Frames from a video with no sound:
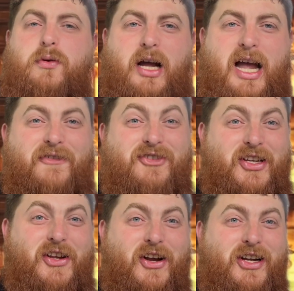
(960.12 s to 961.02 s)
I have
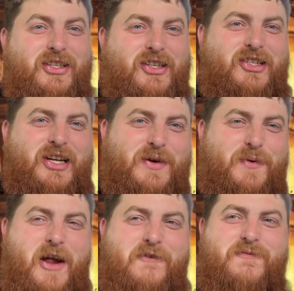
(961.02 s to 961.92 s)
said earlier to steer
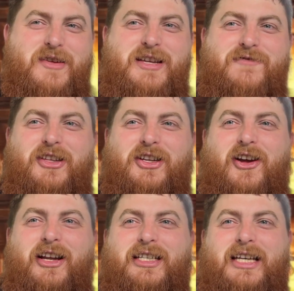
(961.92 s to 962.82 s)
away from
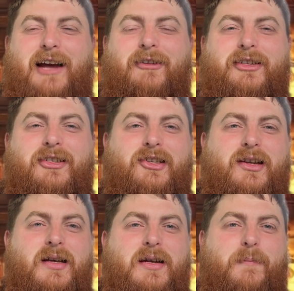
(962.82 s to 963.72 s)
evil-aligned characters,
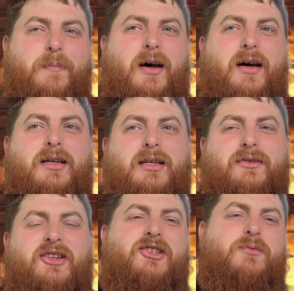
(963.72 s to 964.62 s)
but
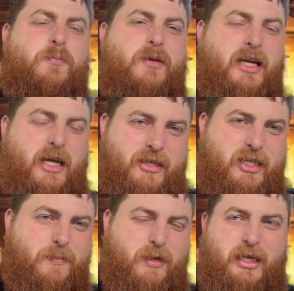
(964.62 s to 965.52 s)
this would be
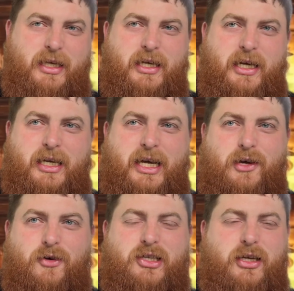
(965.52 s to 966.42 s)
typically a
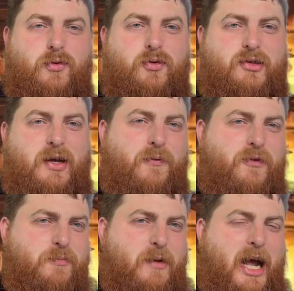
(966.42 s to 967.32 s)
chaotic or
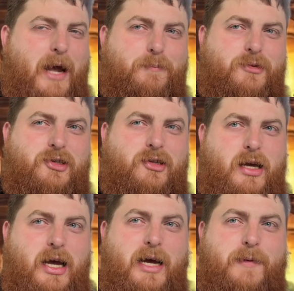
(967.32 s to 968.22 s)
selfish, perhaps,
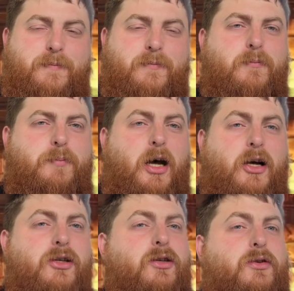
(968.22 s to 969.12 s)

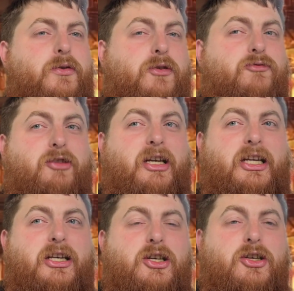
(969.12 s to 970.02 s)
bard who can
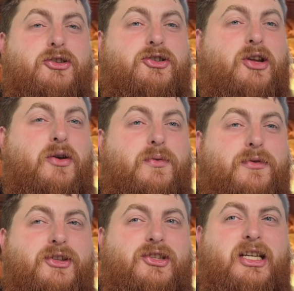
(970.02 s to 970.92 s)
really sow
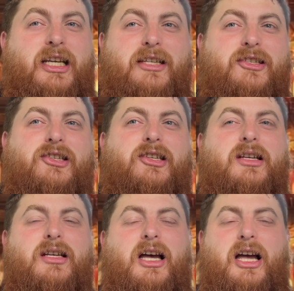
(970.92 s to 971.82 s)
the seeds
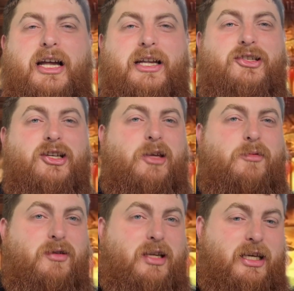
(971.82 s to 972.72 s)
into
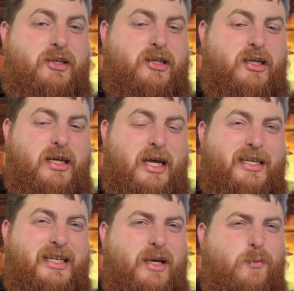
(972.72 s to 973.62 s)
communities
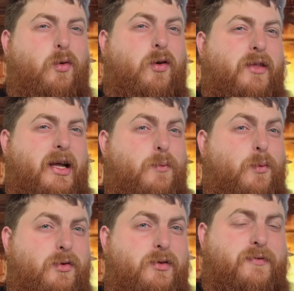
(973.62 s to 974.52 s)
and get what they
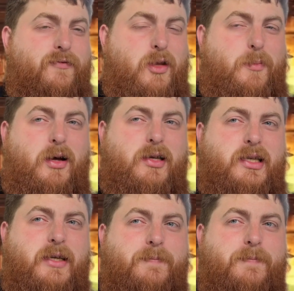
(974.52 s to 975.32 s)
want for the party.